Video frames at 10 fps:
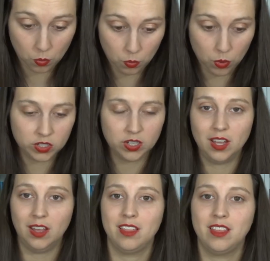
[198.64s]
what on
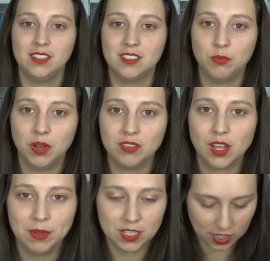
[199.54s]
earth is the world
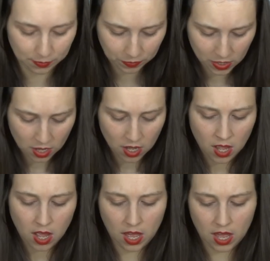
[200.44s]
coming to?
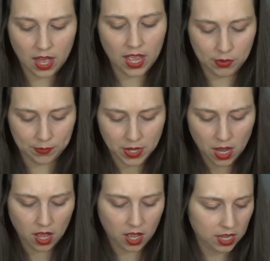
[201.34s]
Anyway,
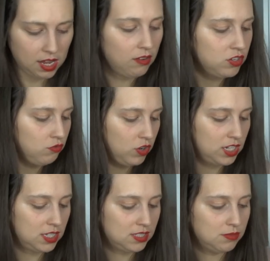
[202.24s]
I carried on
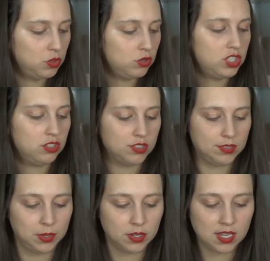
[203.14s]
reading some more children's
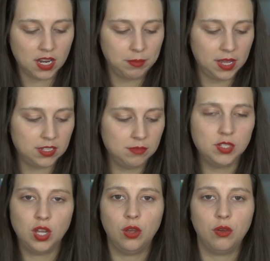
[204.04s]
books, and I picked up
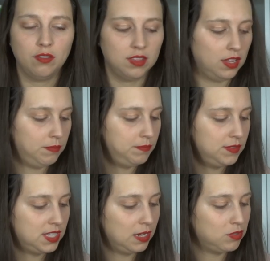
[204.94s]
two of the
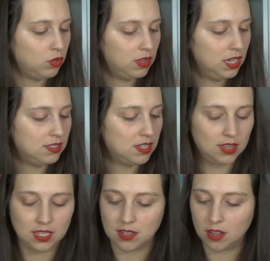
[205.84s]
same sort of things. So
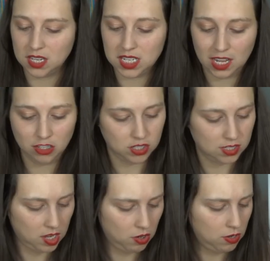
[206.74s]
these are The Danger
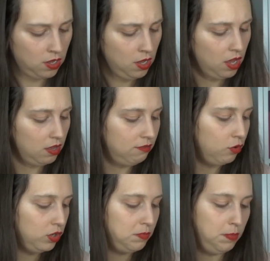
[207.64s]
Zone,
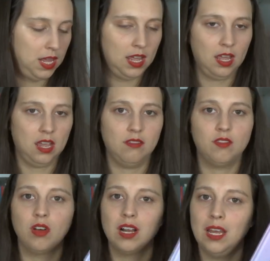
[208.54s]
Avoid Being, and I've
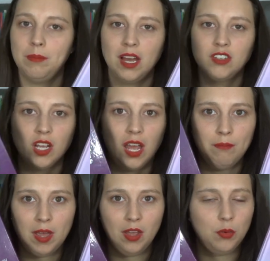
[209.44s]
got Cleopatra
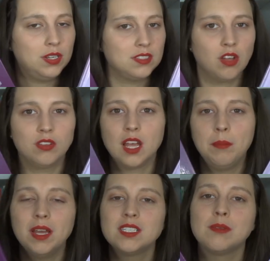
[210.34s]
and Mary Queen of Scots. I
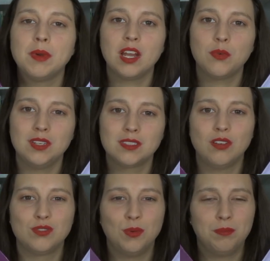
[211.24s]
picked the Mary Queen of
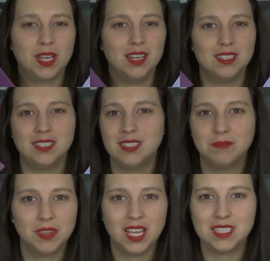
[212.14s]
Scots one because
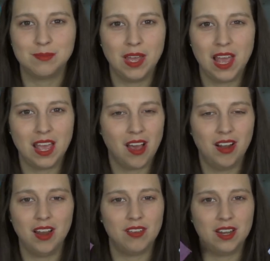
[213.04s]
it's me. I
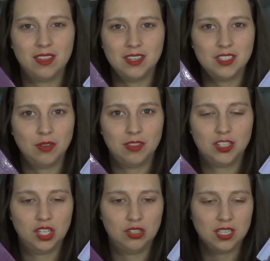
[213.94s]
love anything to do with the
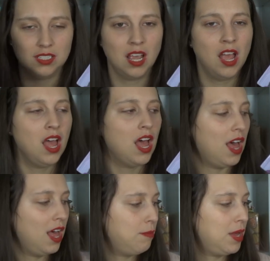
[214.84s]
Tudors.
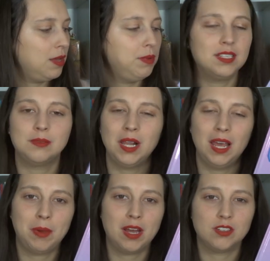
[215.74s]
And I picked up
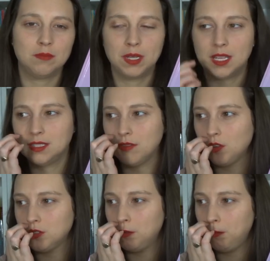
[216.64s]
Cleopatra because I've
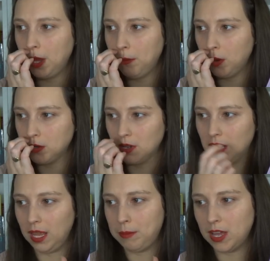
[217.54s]
got some big books on
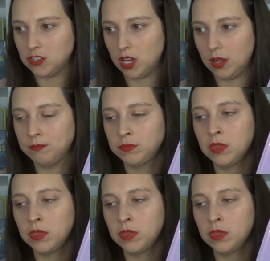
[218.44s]
Cleopatra